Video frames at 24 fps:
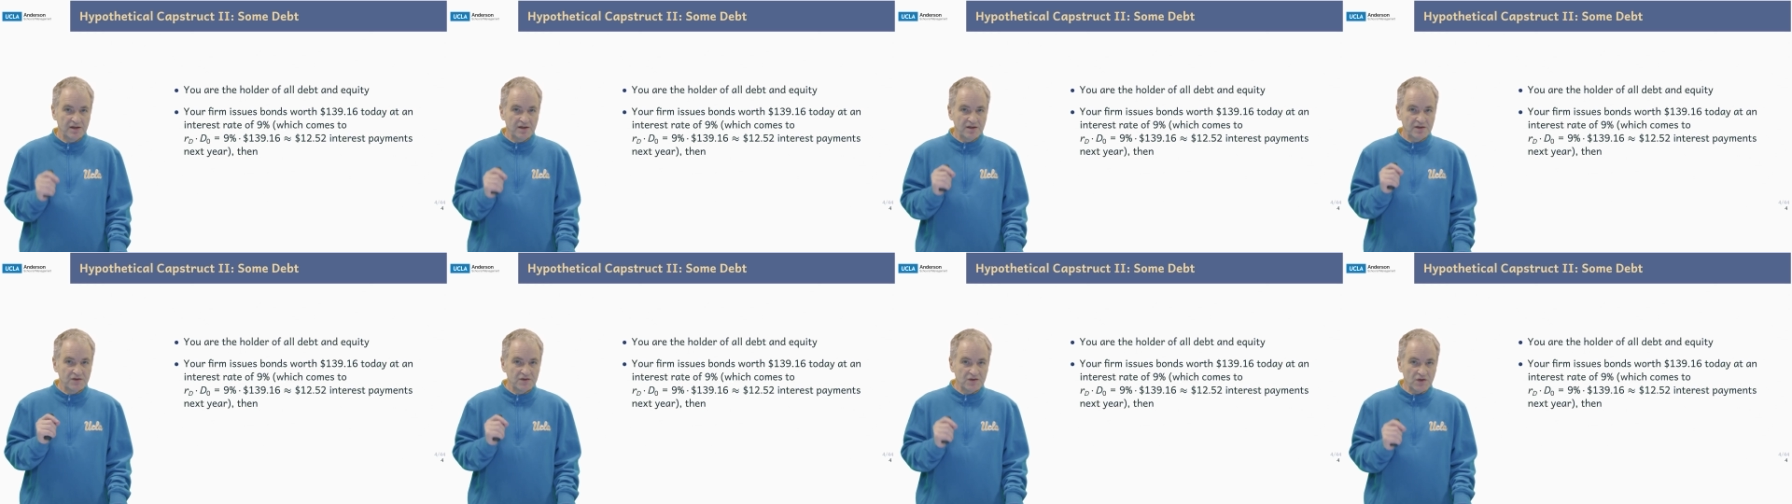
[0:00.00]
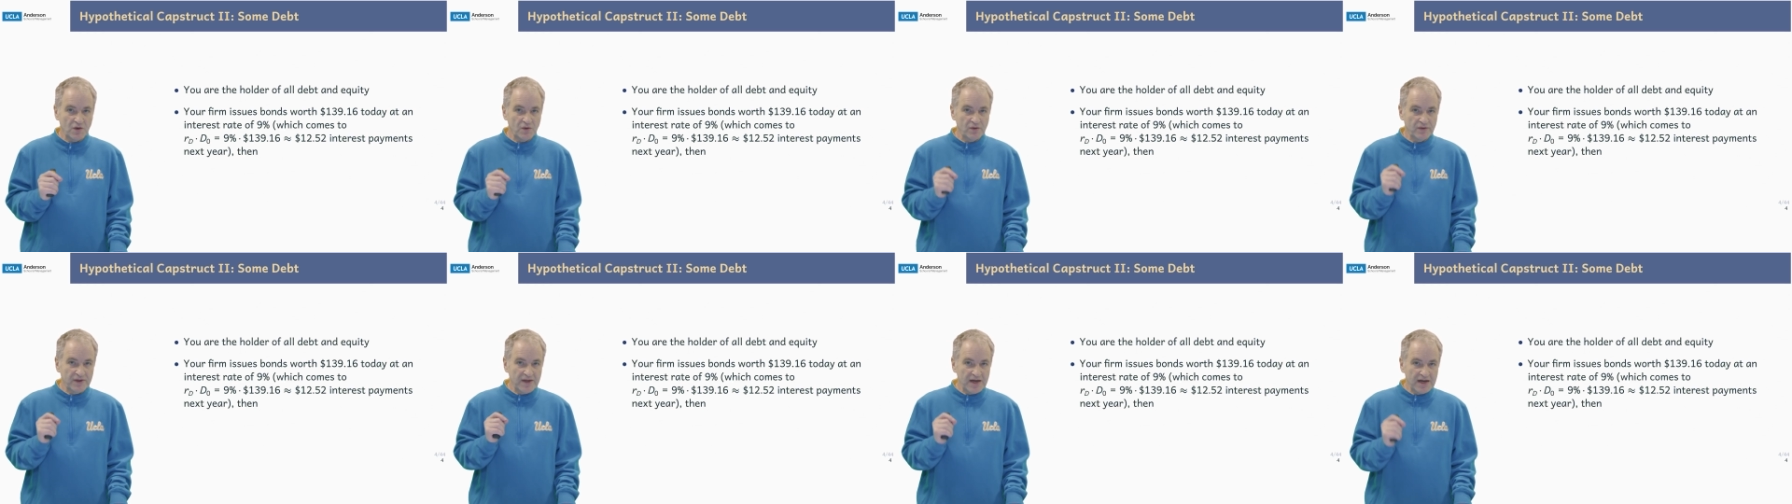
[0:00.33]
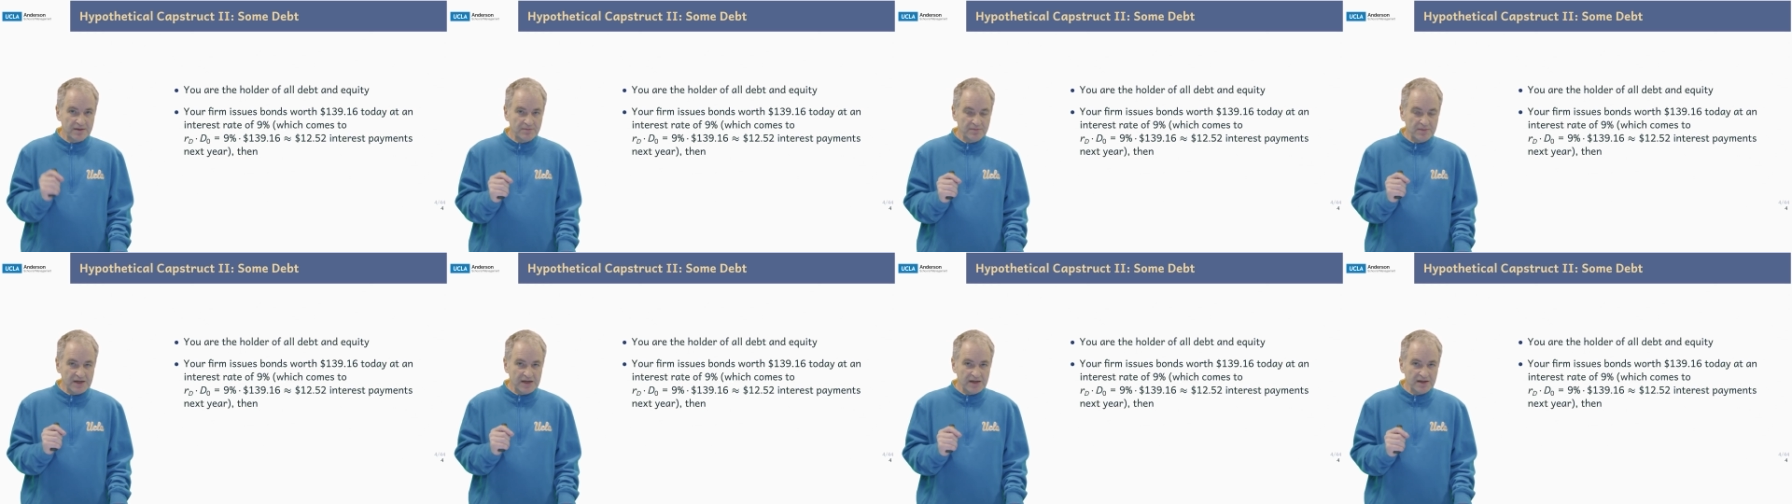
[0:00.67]
So
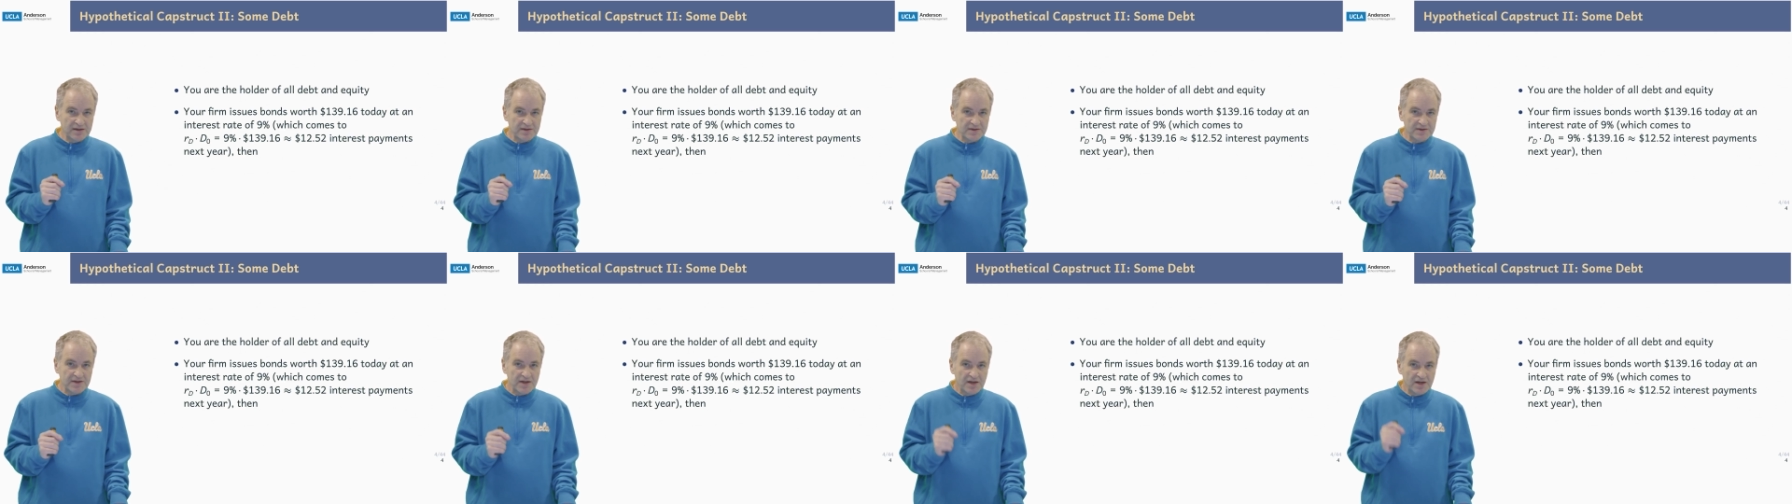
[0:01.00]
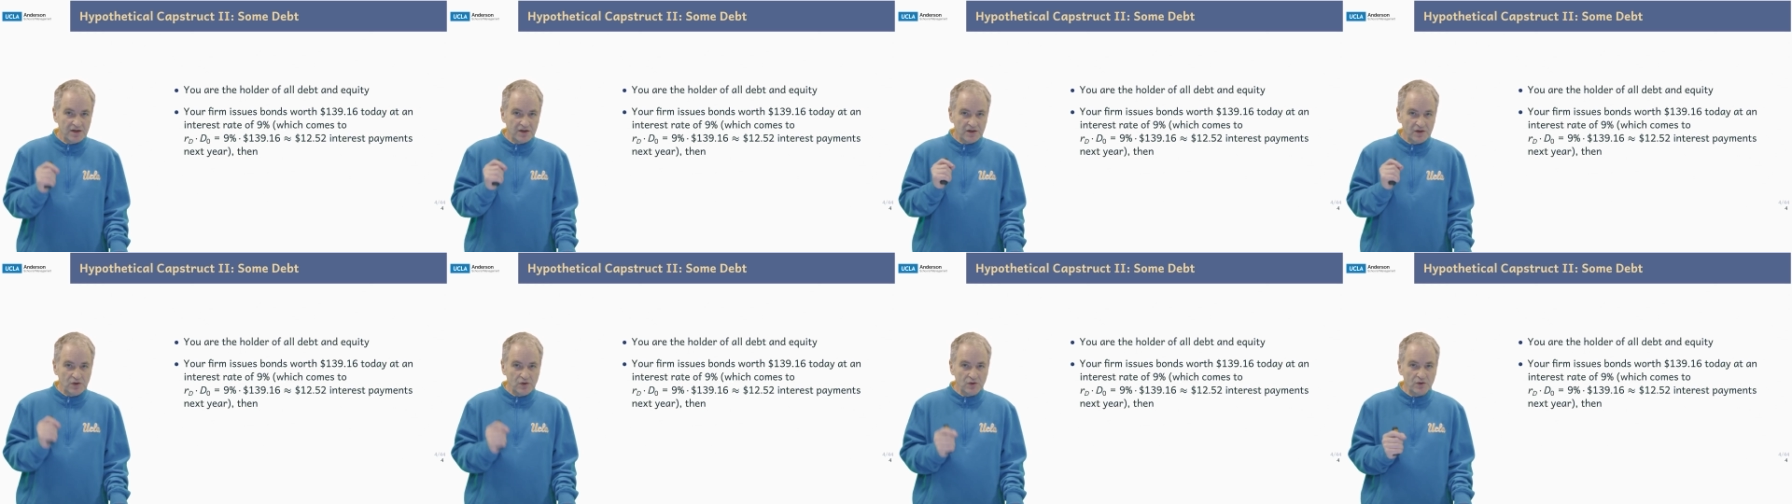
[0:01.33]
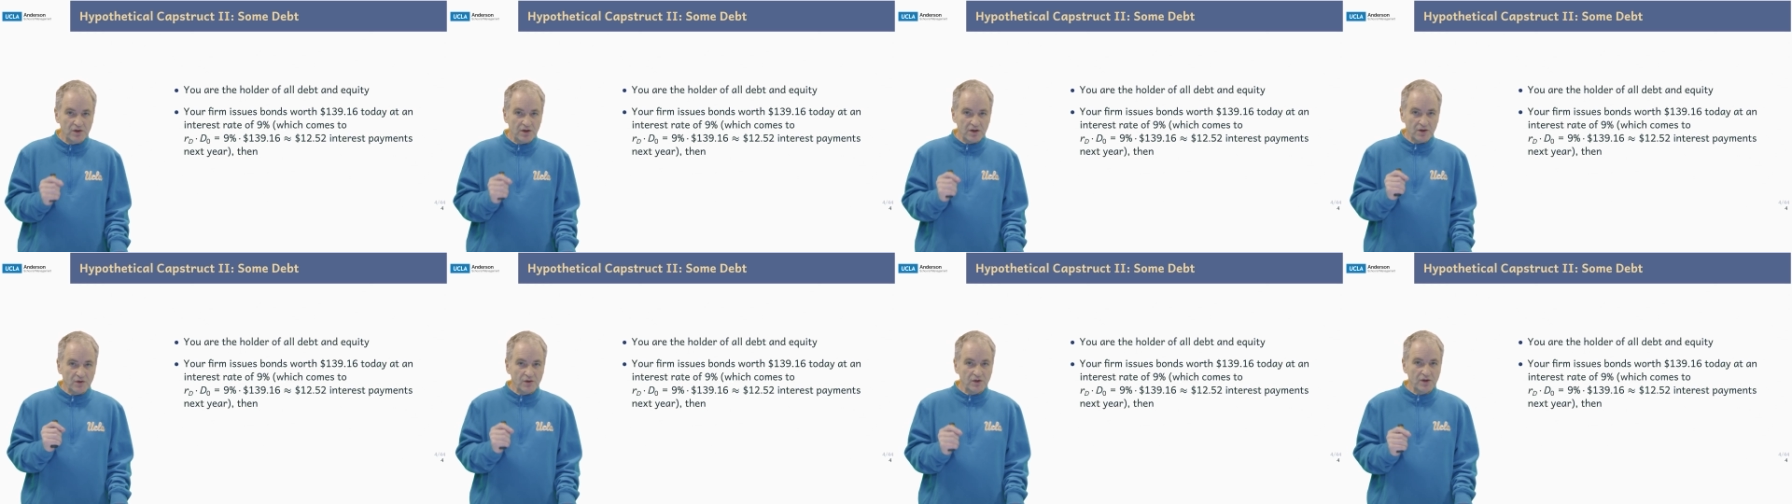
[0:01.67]
that means you
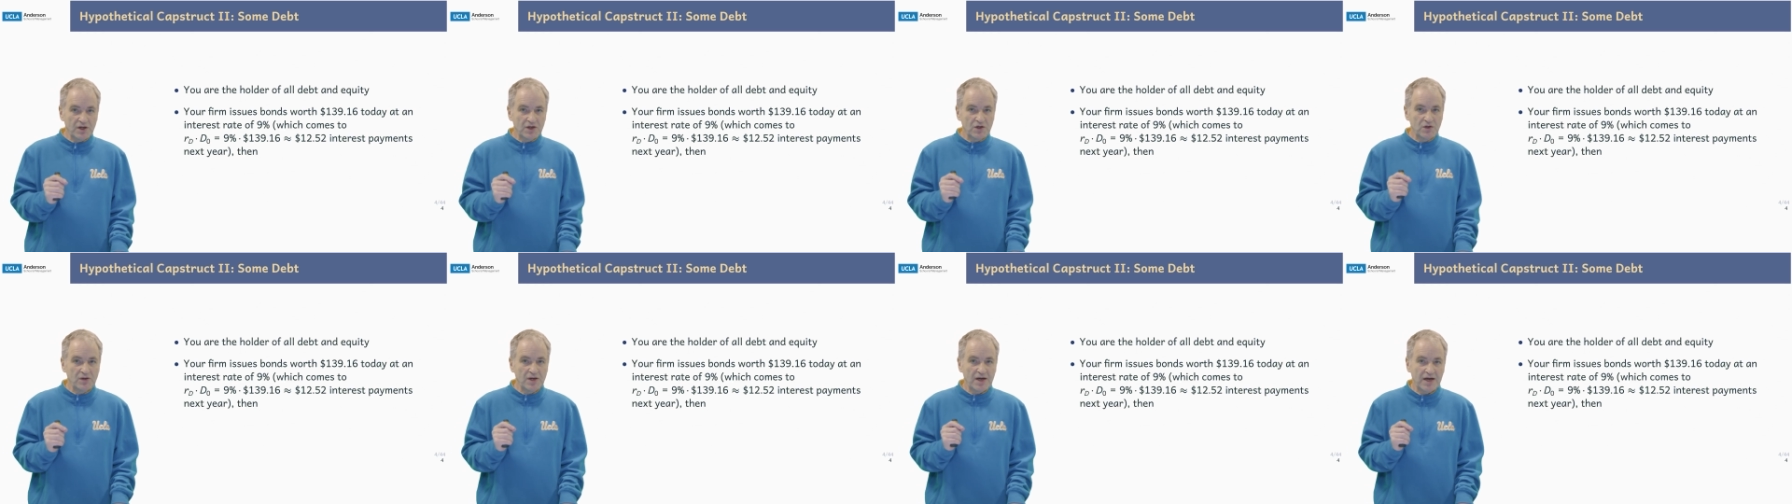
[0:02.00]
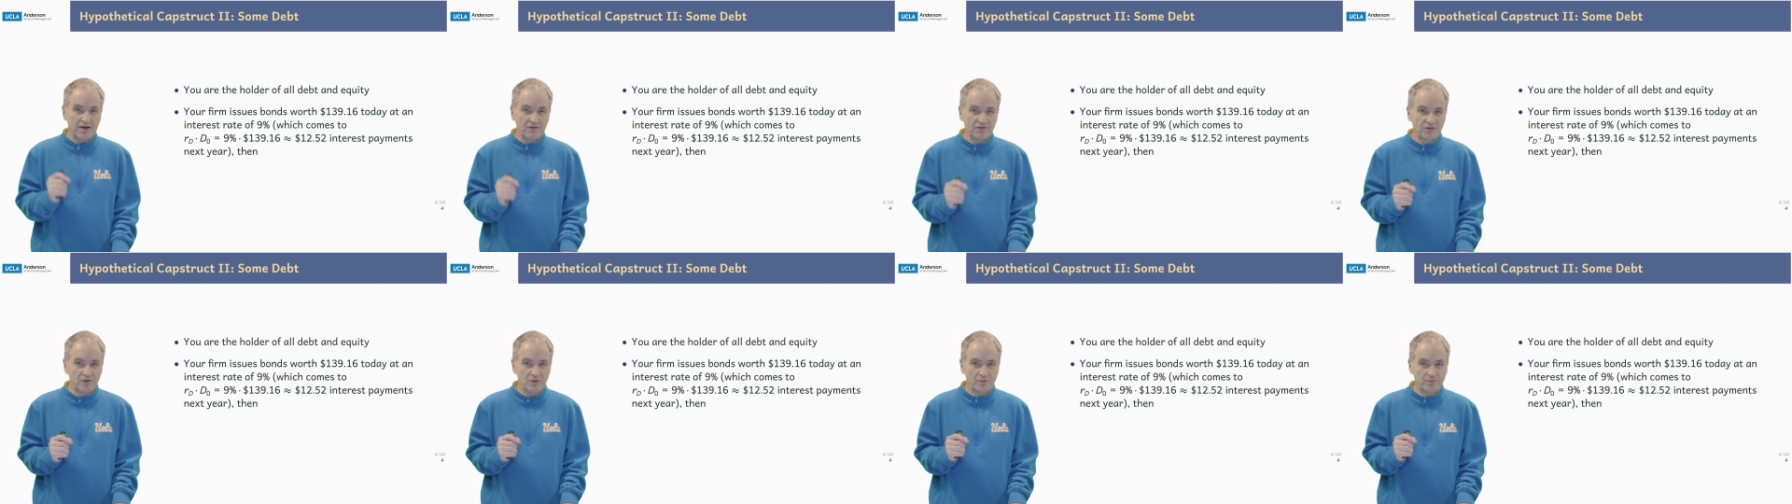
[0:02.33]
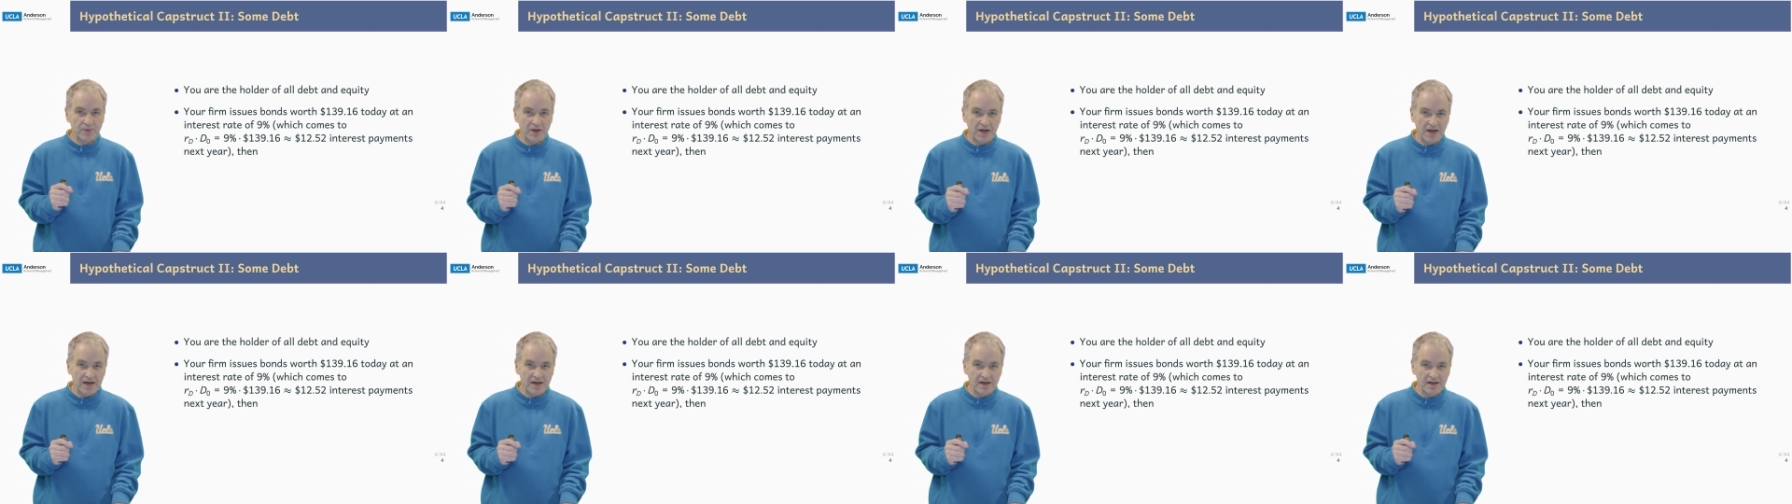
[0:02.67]
are going to have to
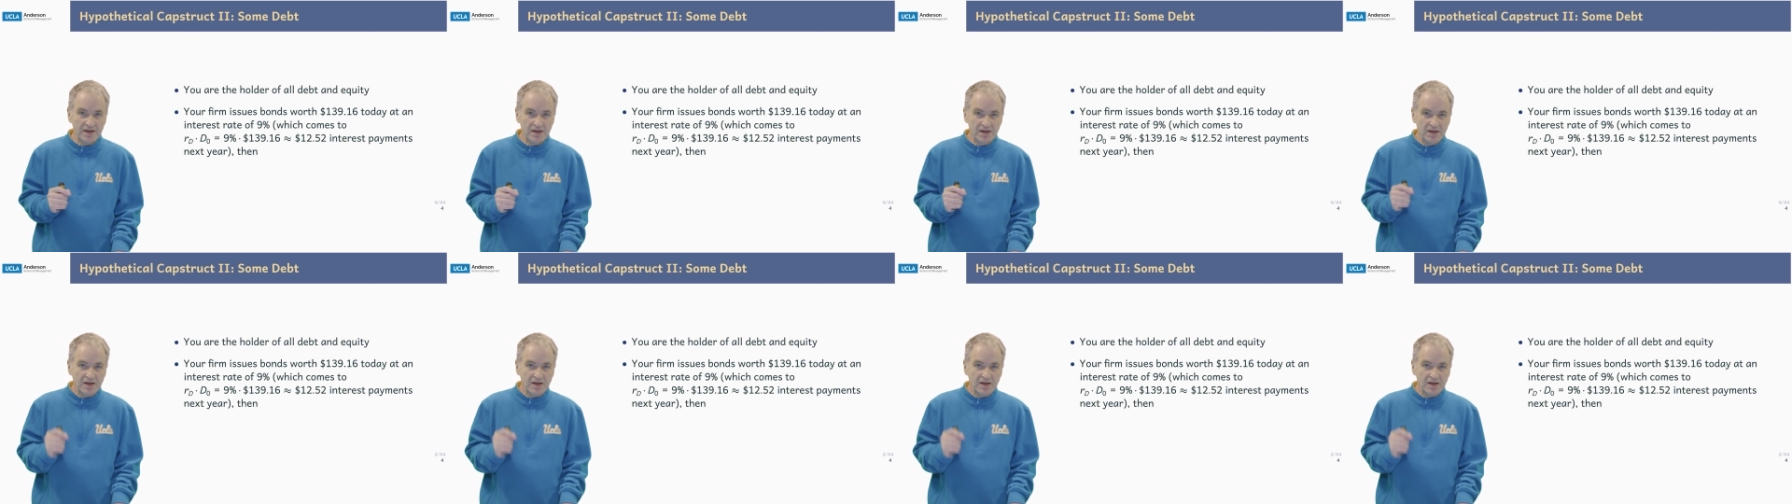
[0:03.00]
pay